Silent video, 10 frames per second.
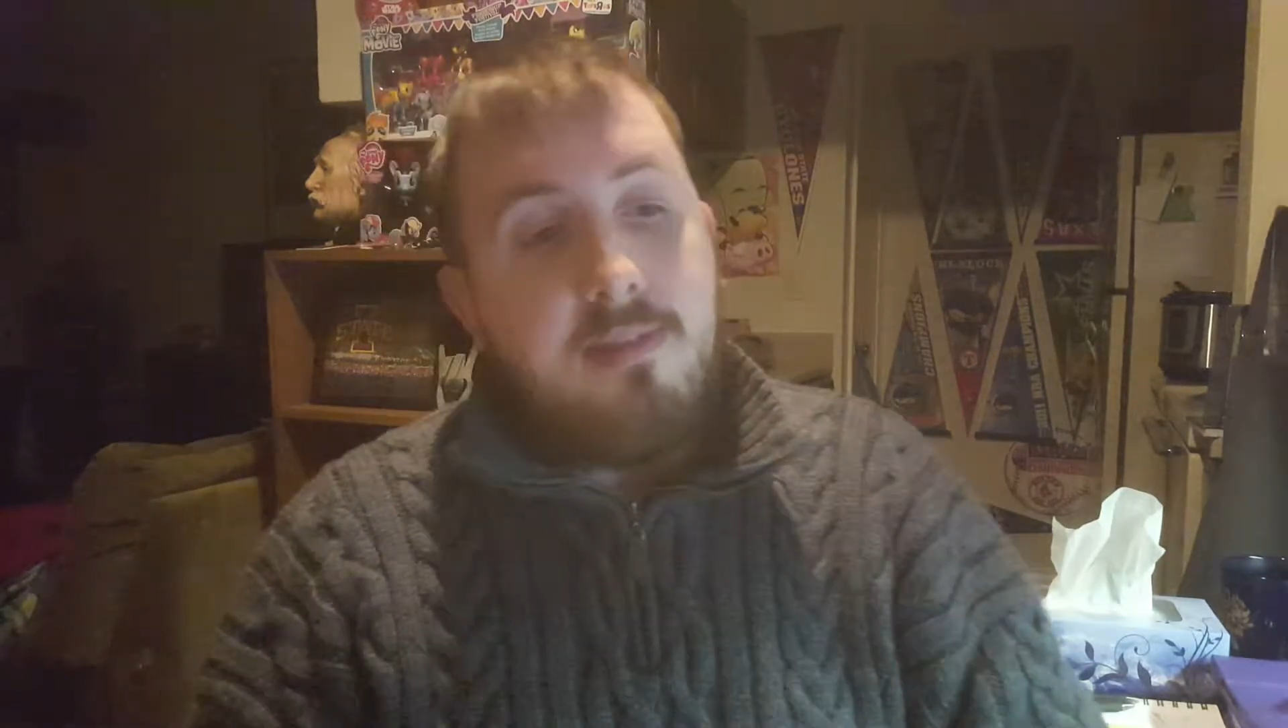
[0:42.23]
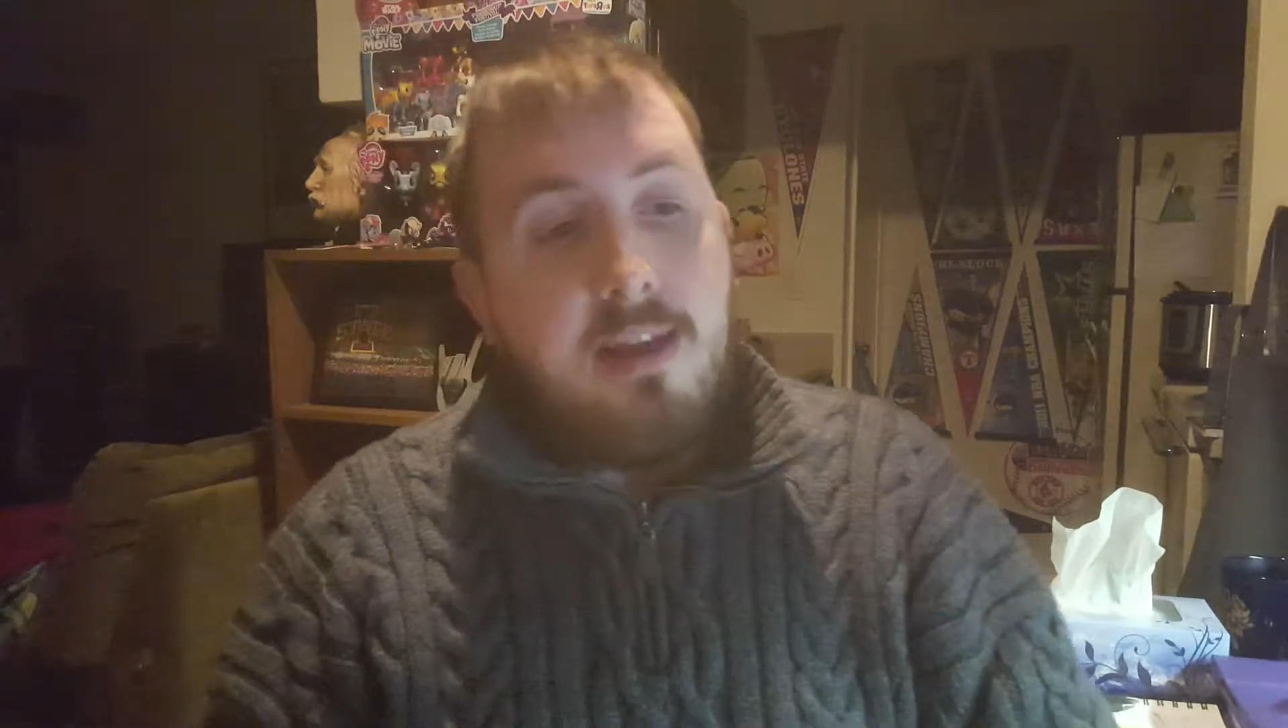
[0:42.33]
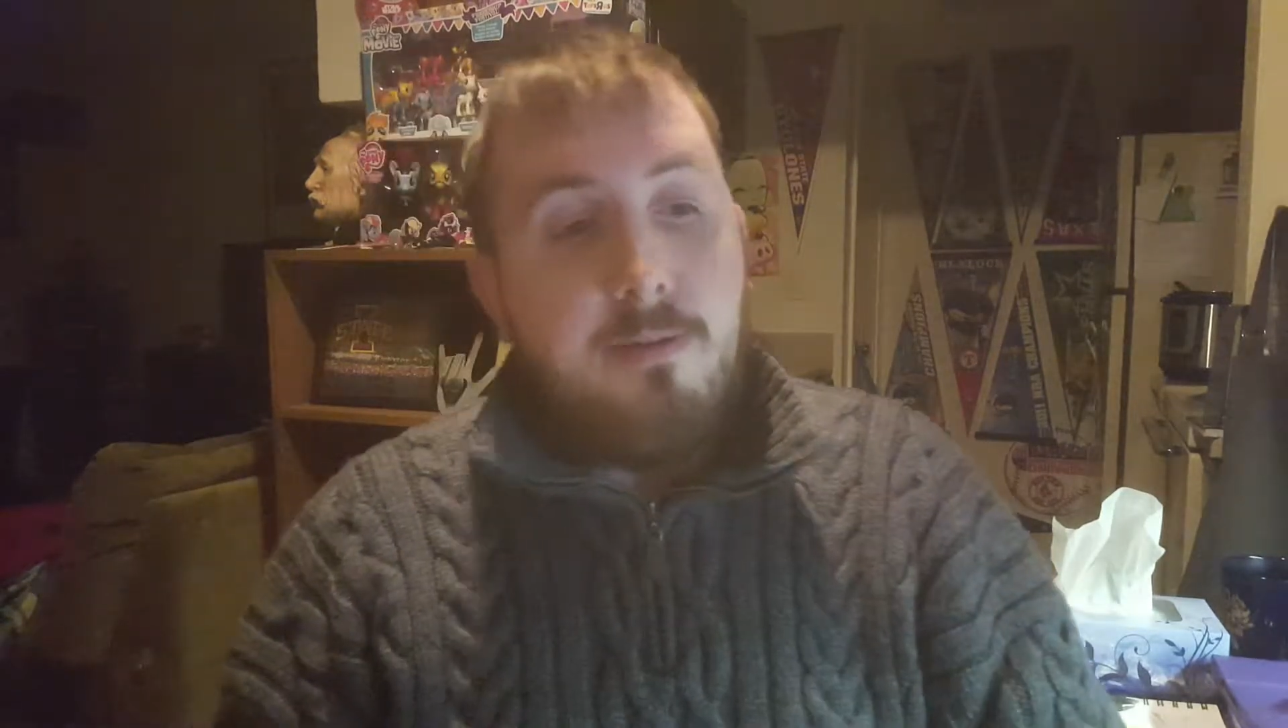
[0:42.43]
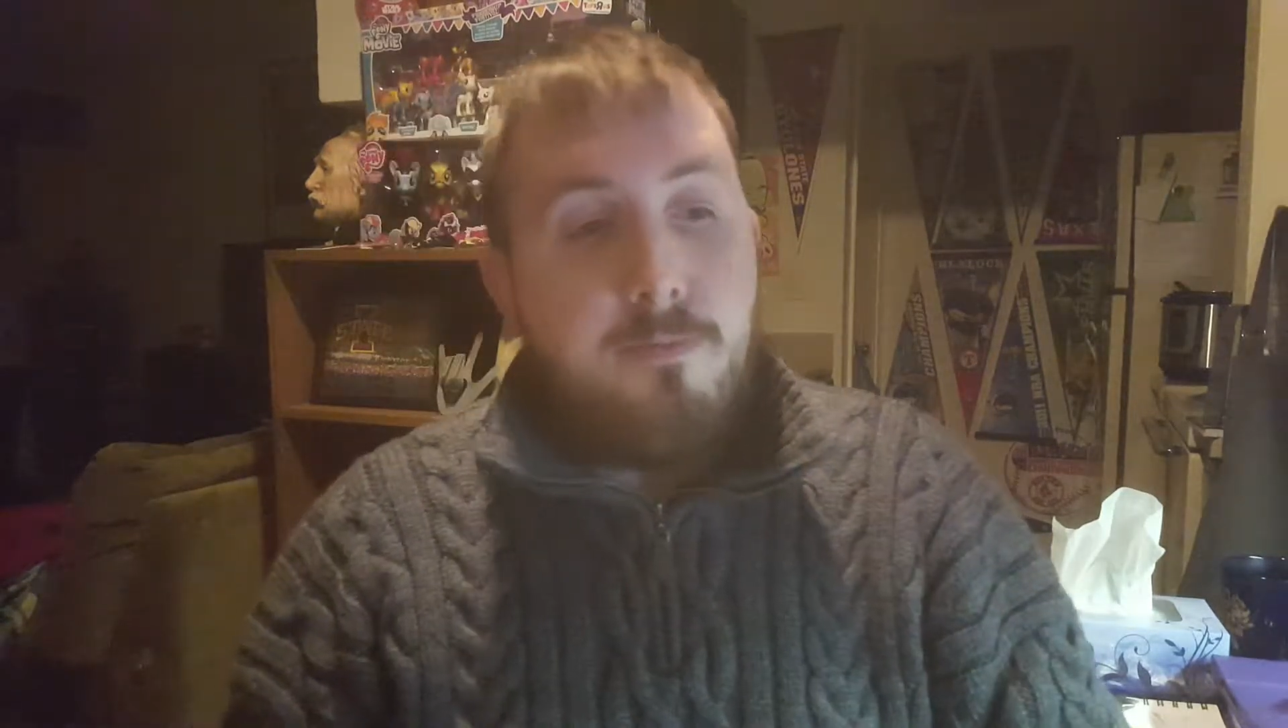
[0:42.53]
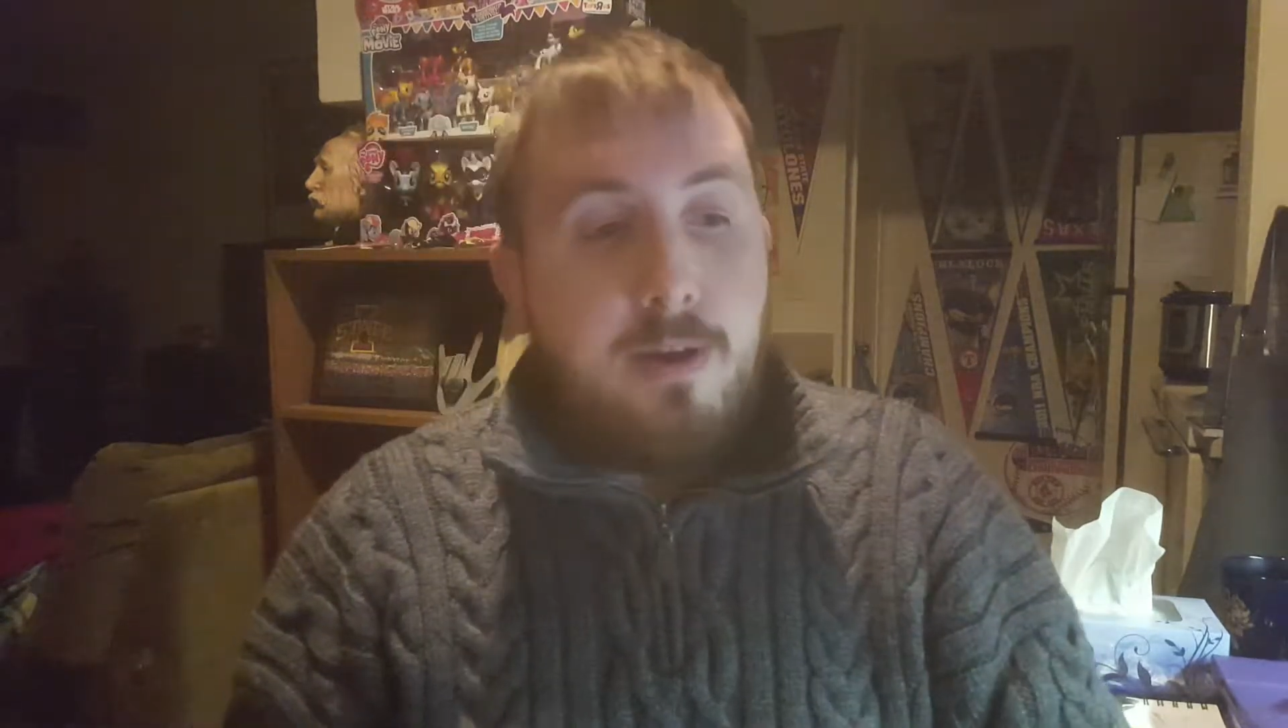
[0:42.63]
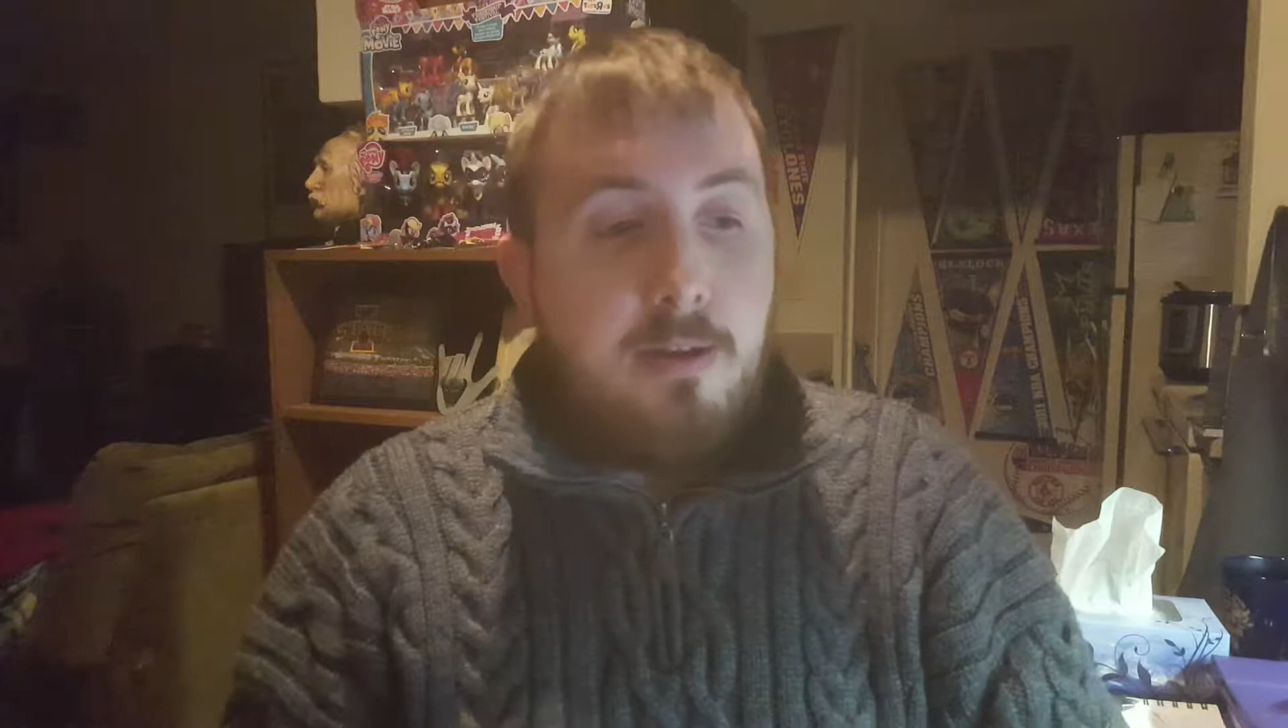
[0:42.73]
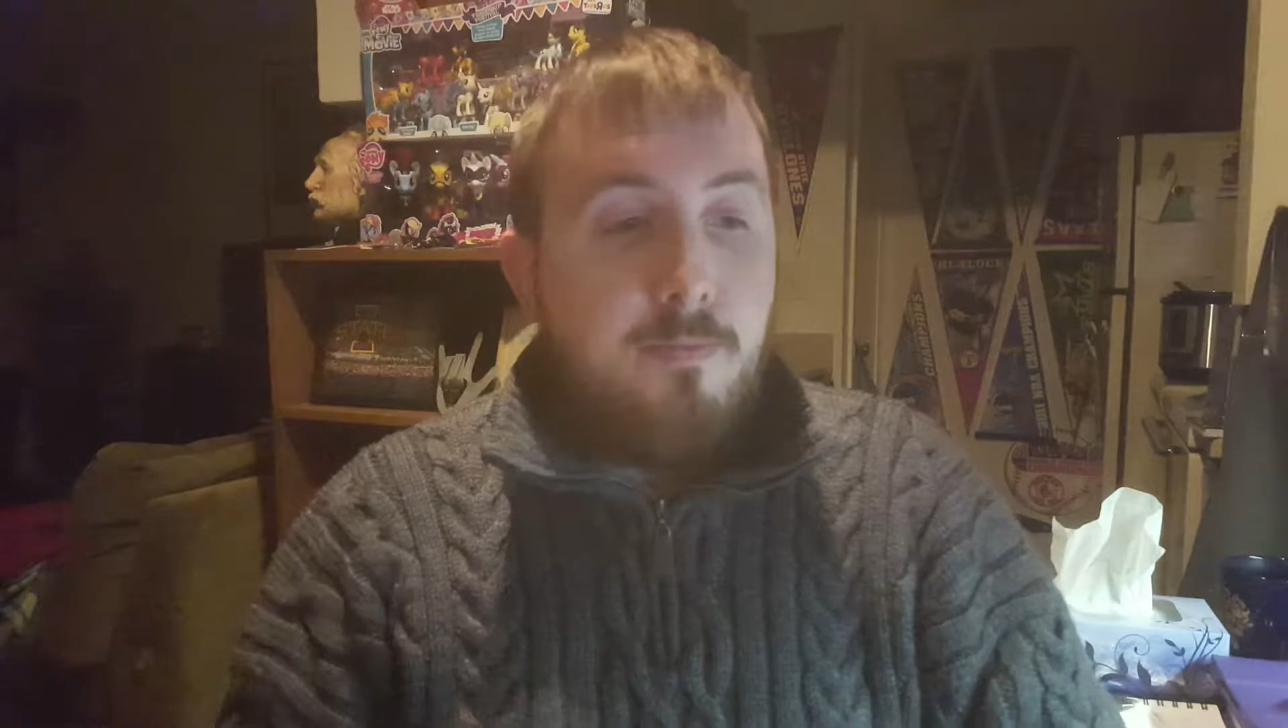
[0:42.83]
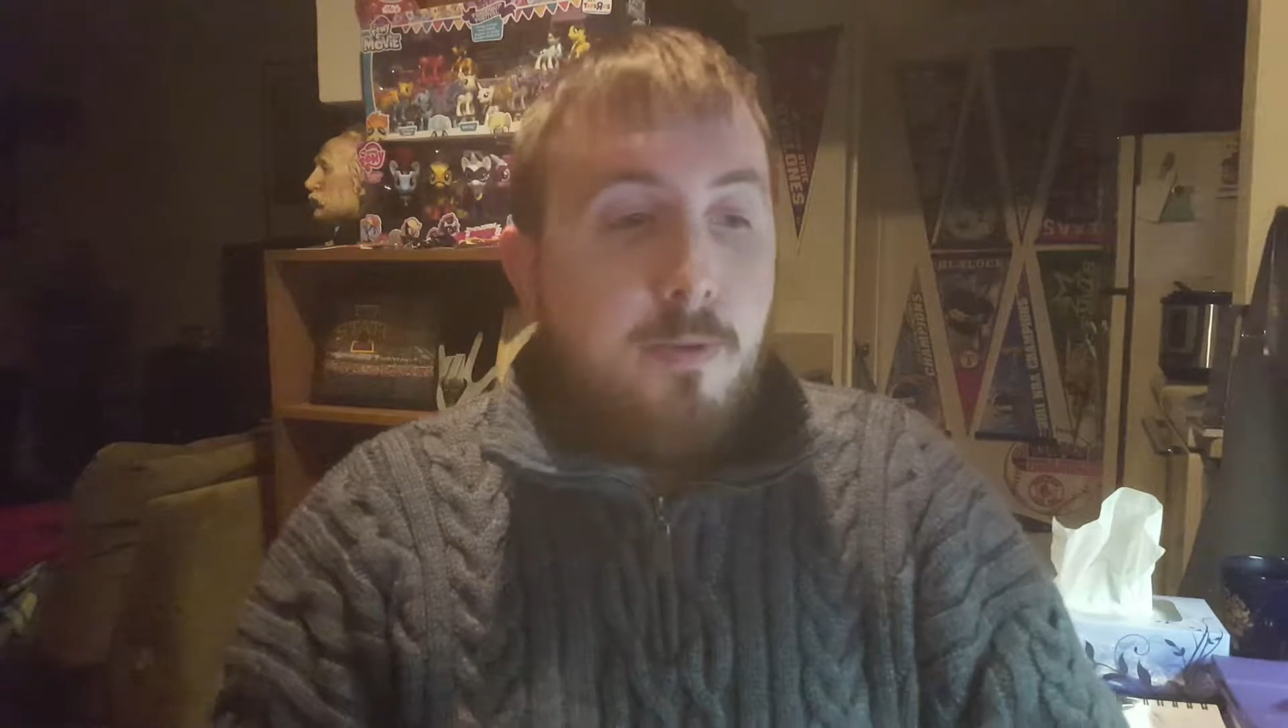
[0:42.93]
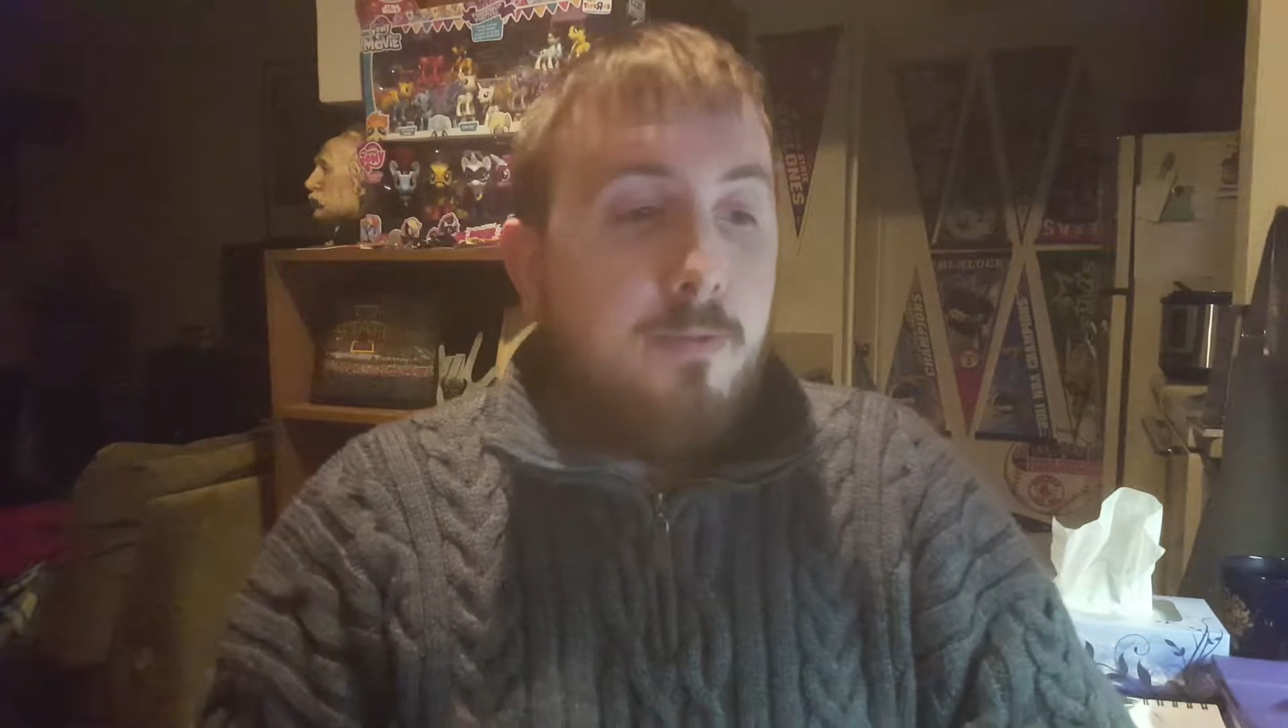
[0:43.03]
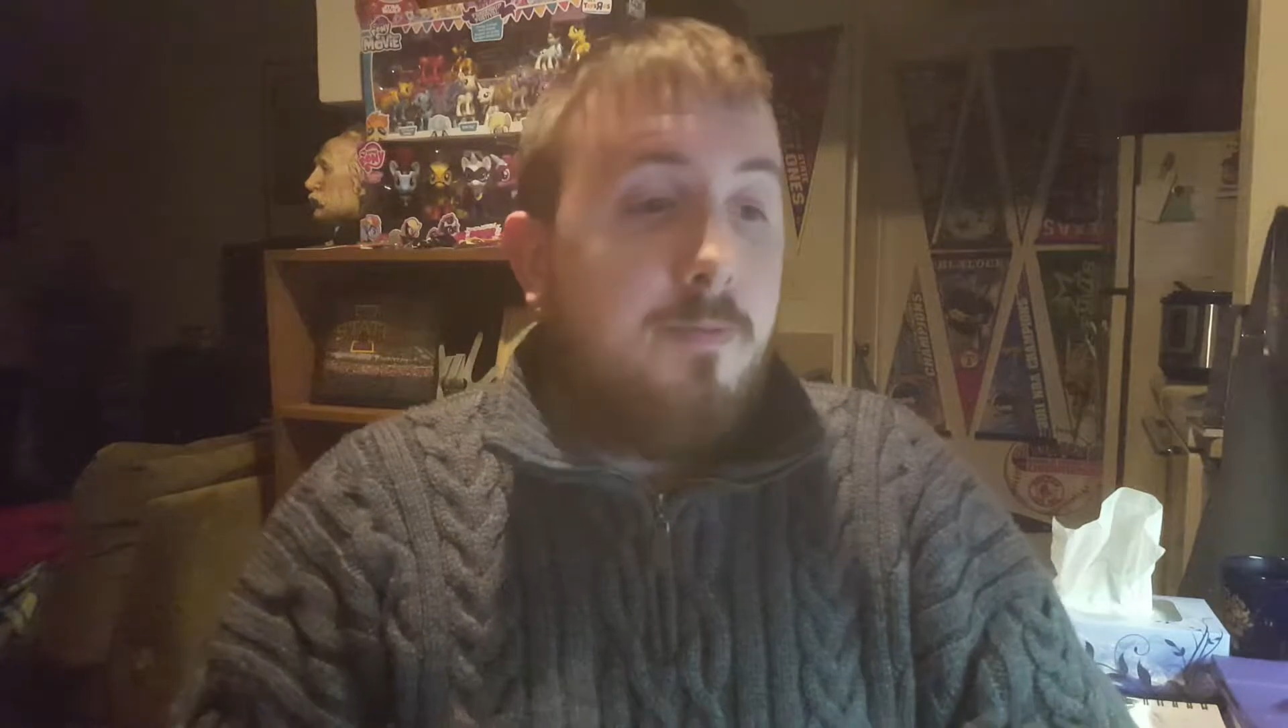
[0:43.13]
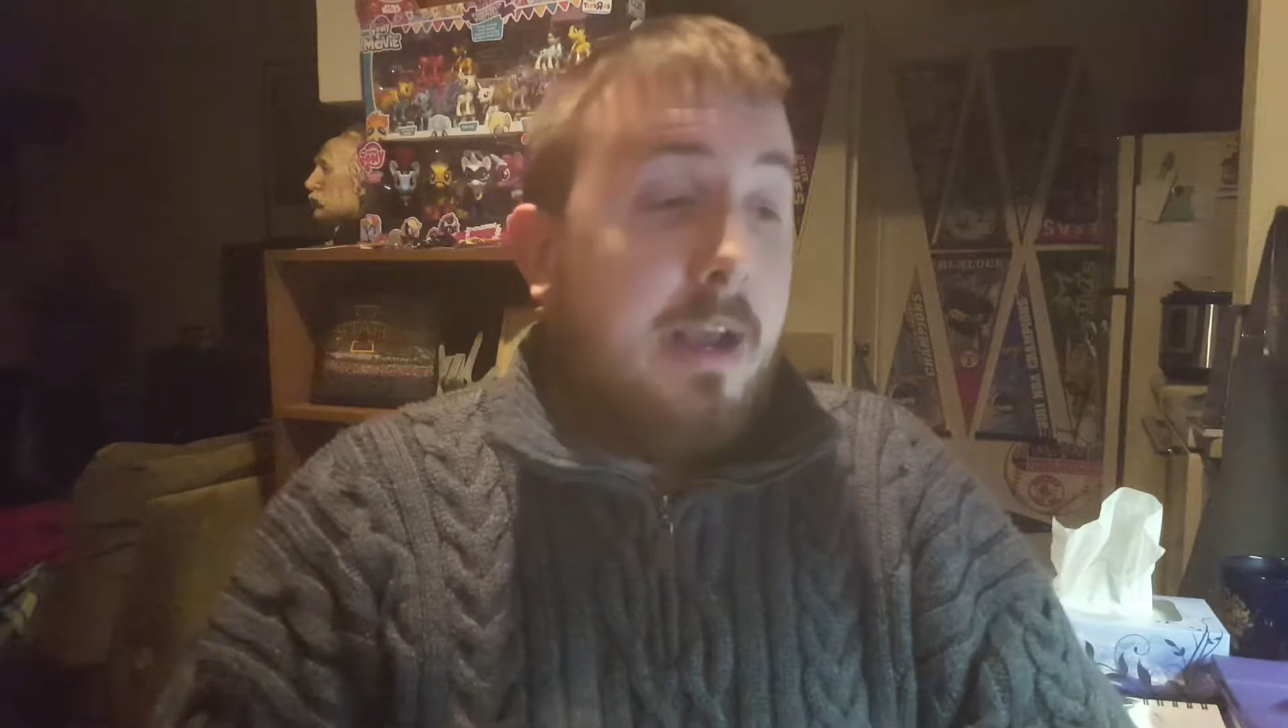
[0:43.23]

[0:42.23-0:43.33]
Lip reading: that I've ran were